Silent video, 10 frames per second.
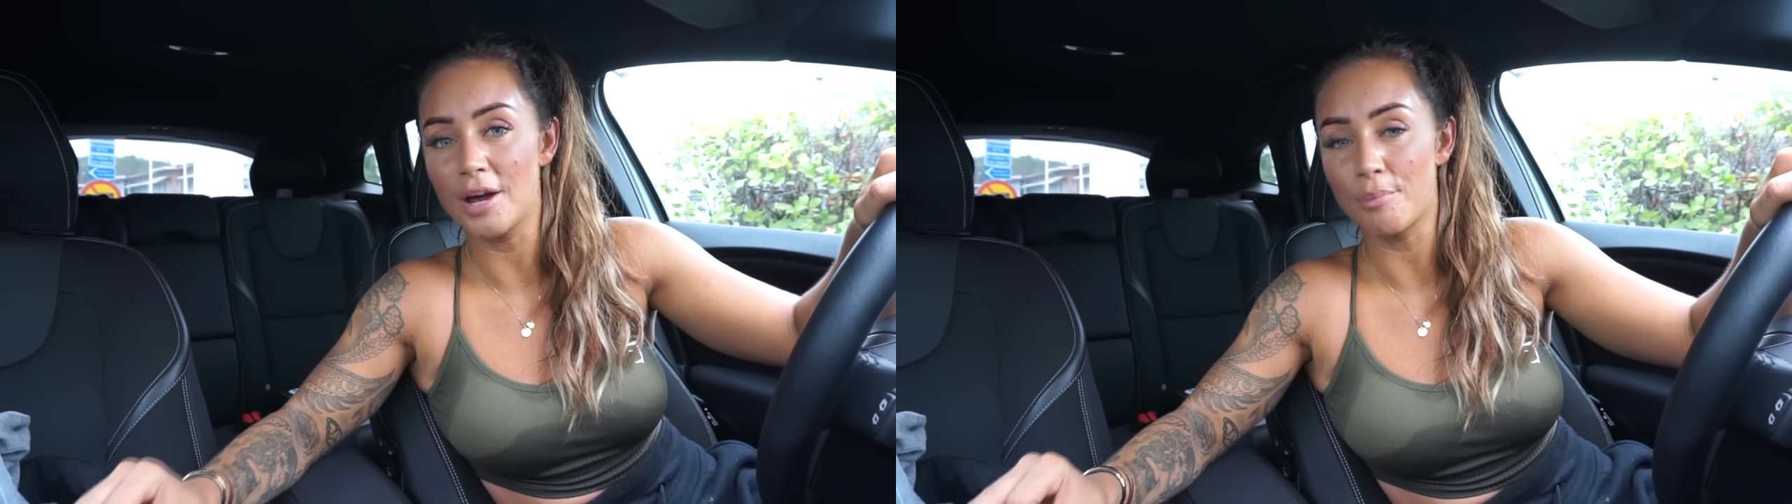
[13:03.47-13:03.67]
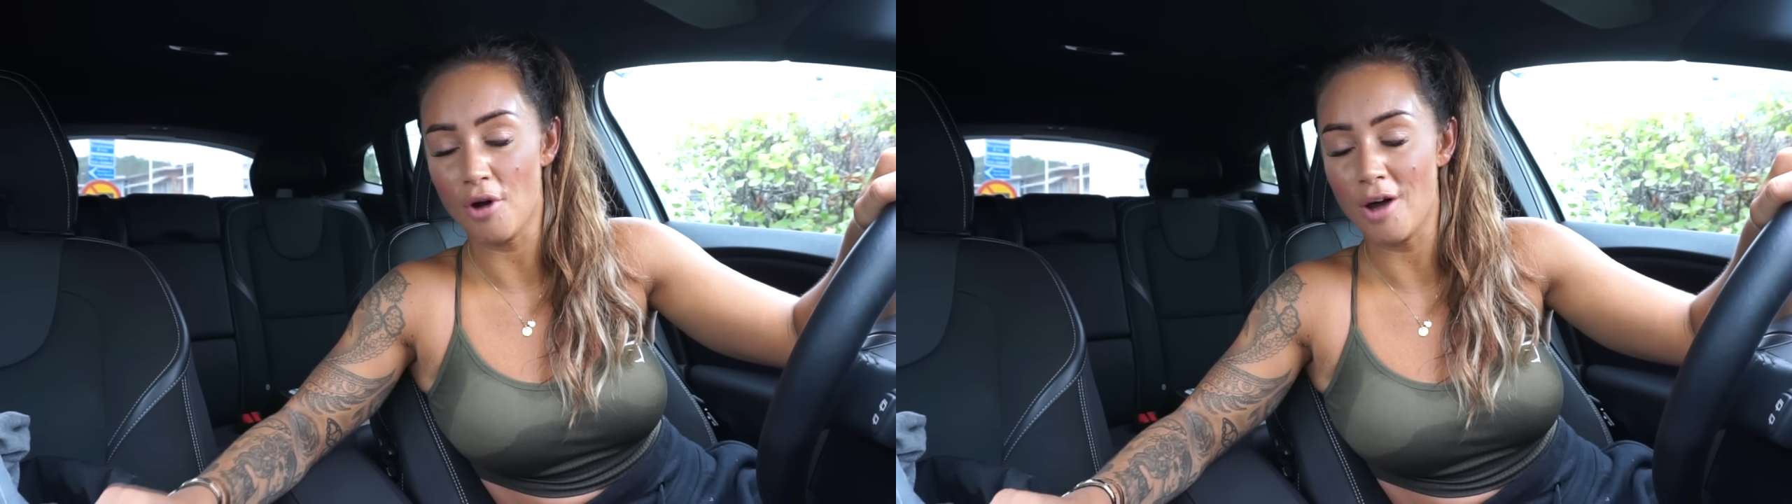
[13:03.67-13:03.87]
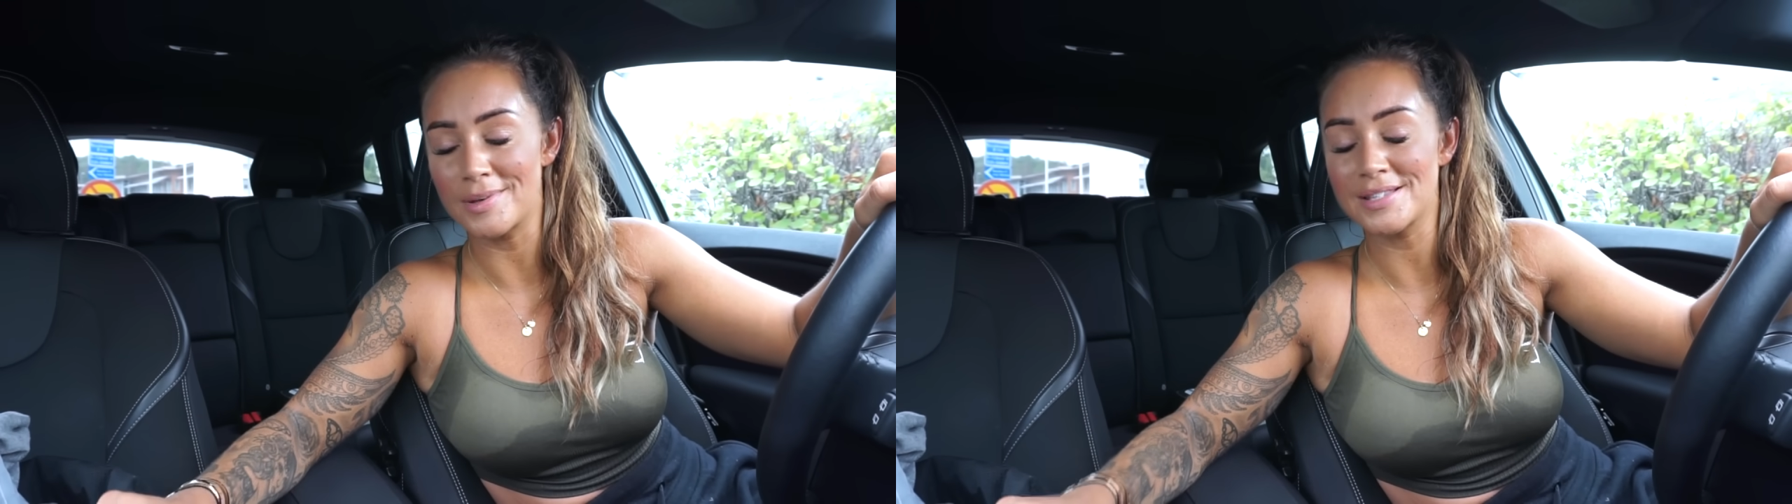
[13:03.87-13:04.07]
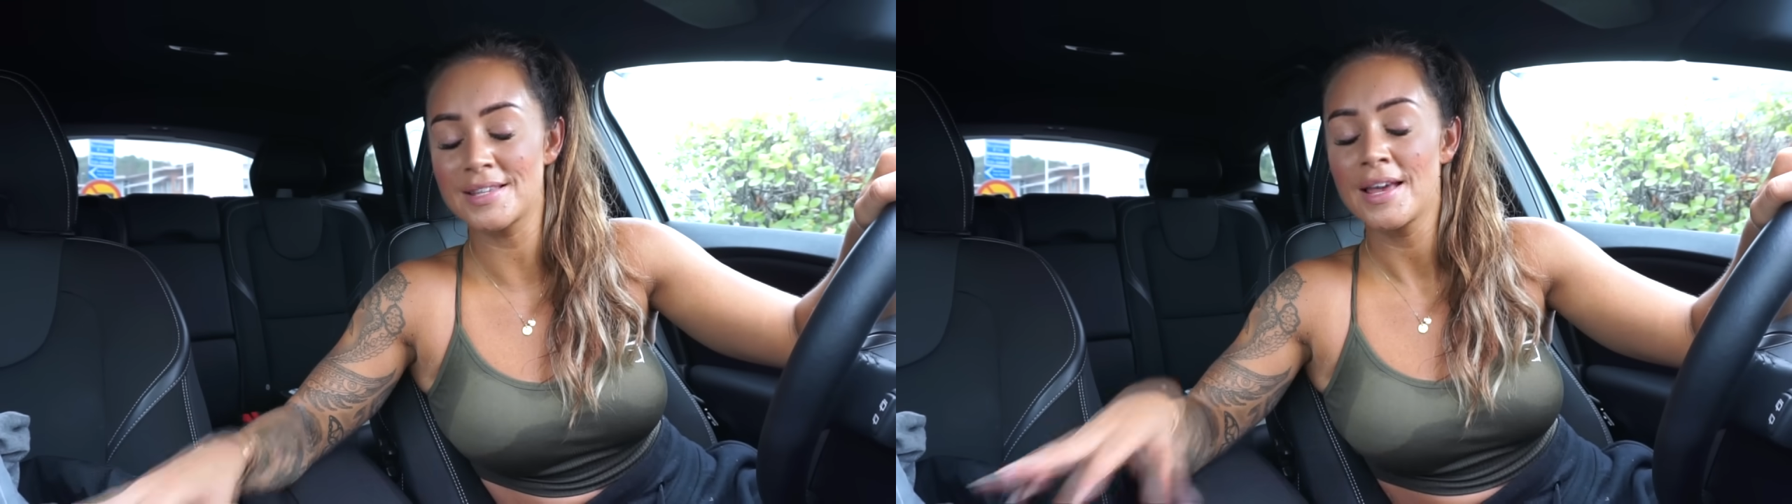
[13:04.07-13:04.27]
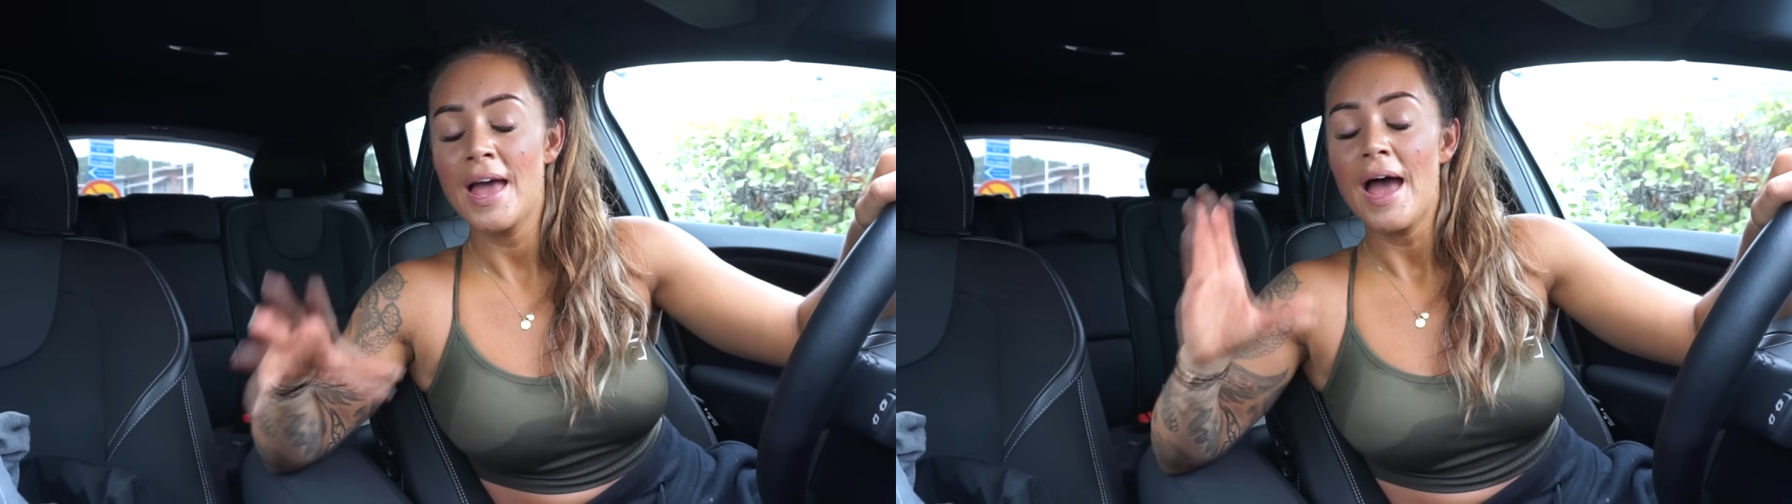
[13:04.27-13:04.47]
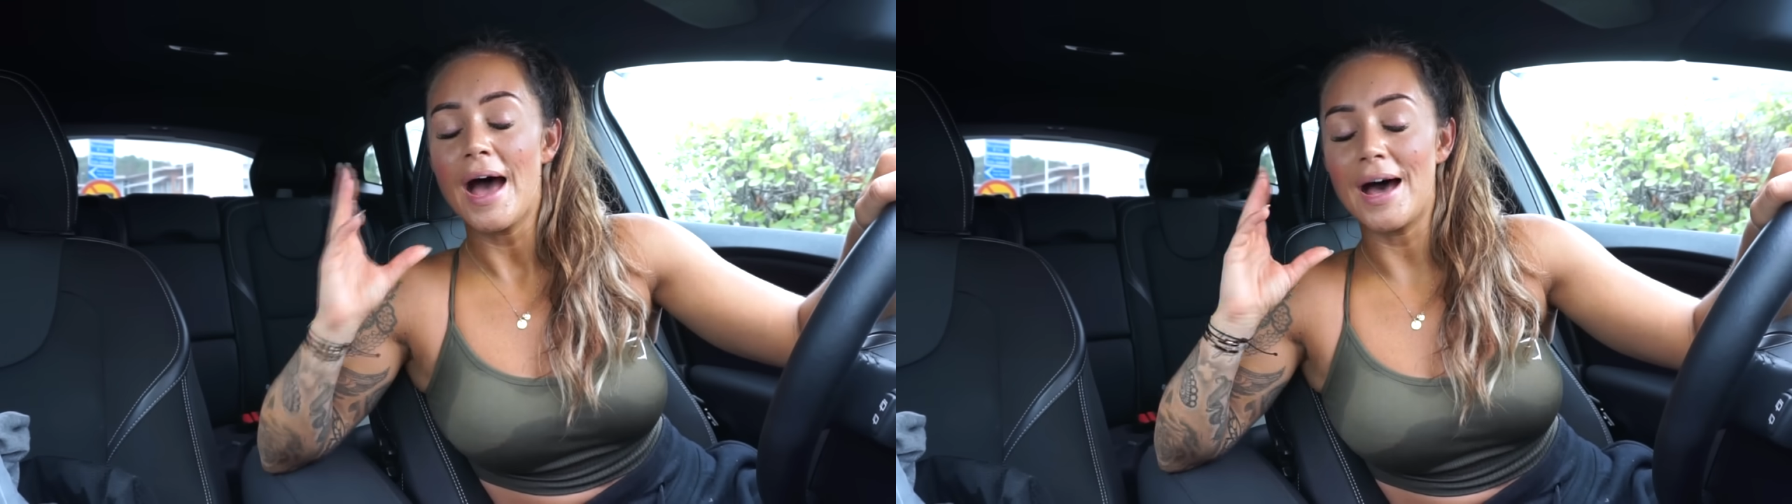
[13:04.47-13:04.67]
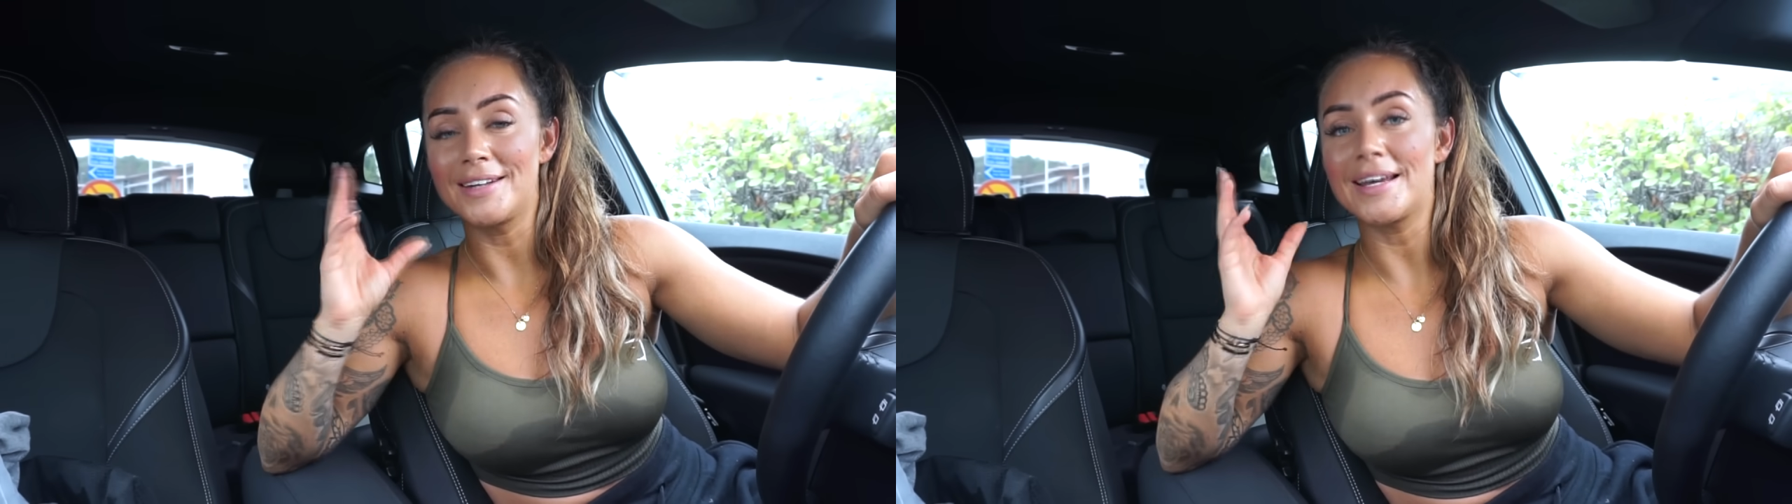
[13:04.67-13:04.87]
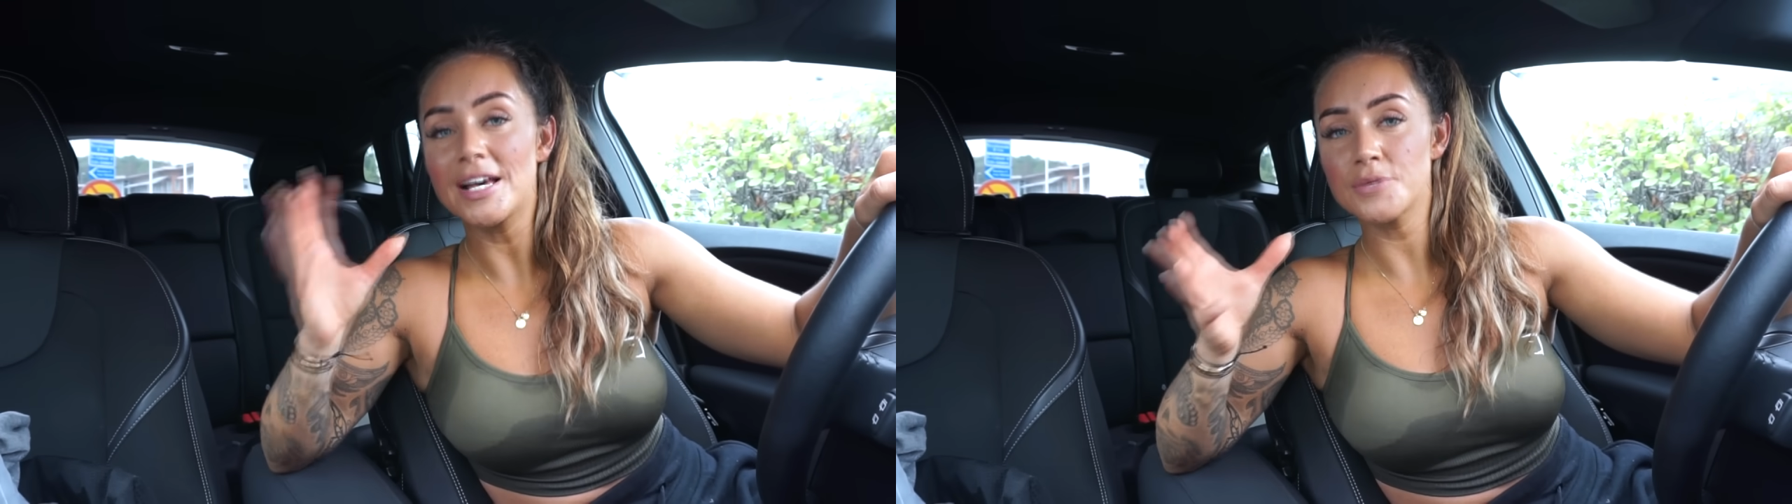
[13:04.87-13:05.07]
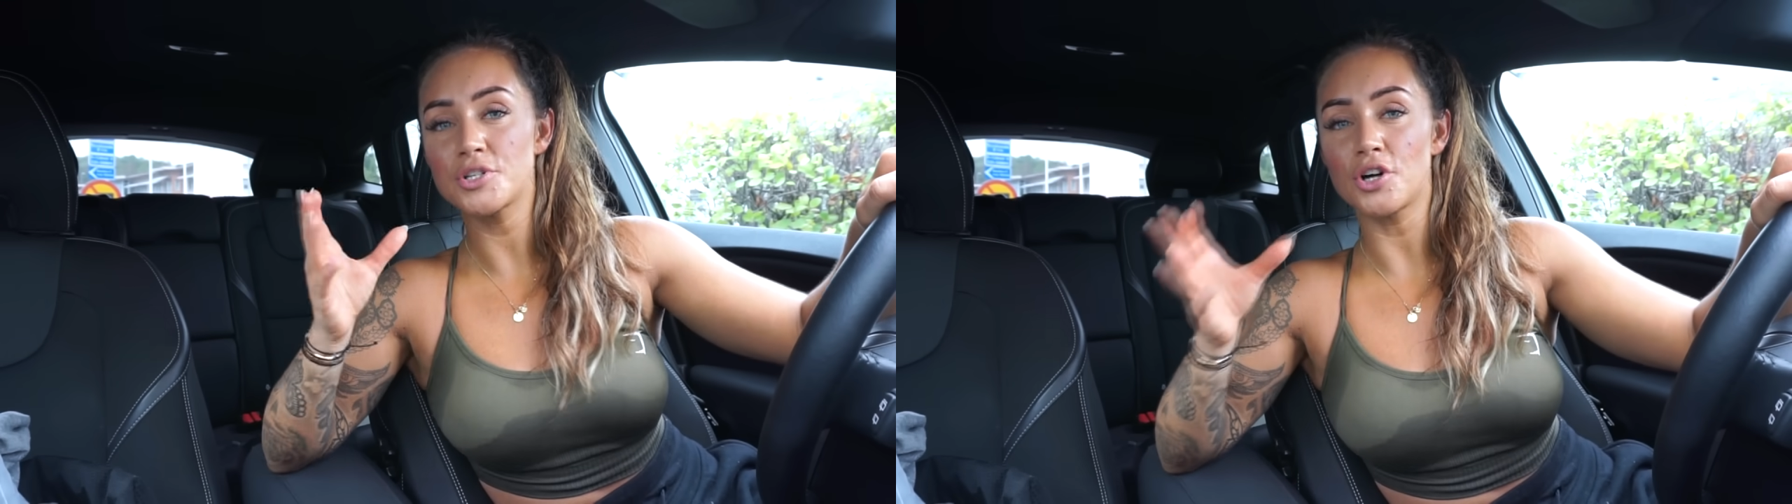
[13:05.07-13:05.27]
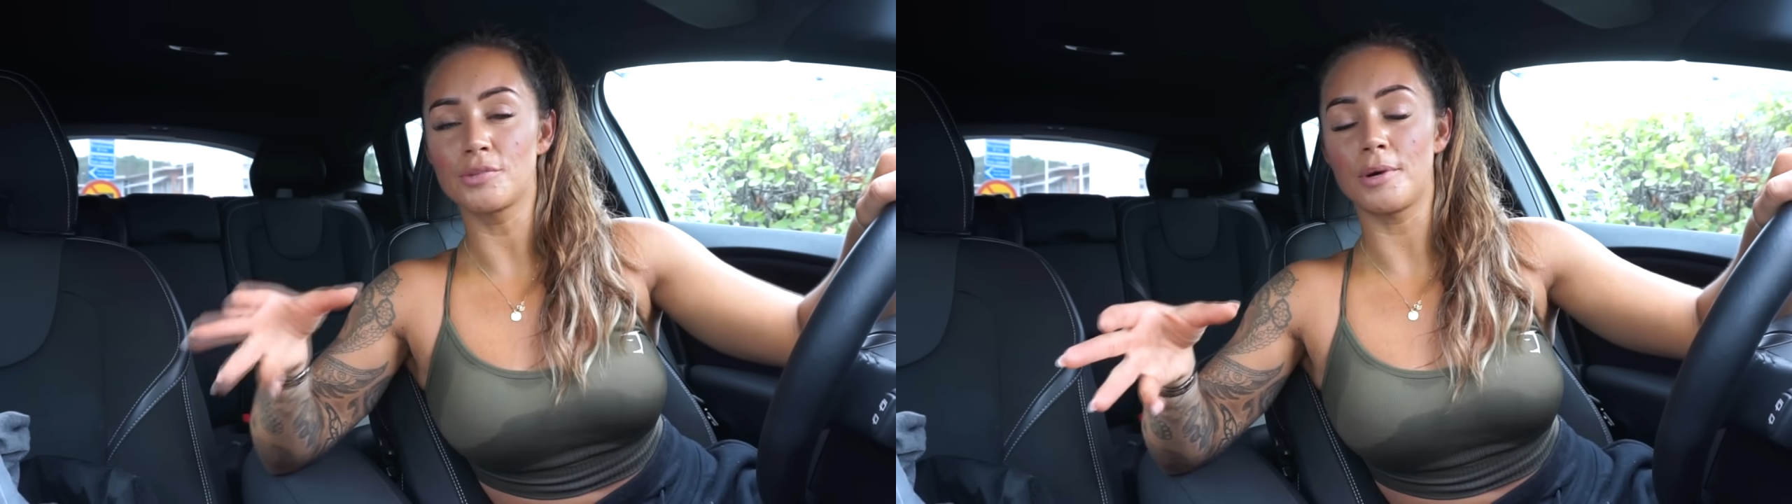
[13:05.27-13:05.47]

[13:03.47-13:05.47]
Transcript: I promise. And as we talked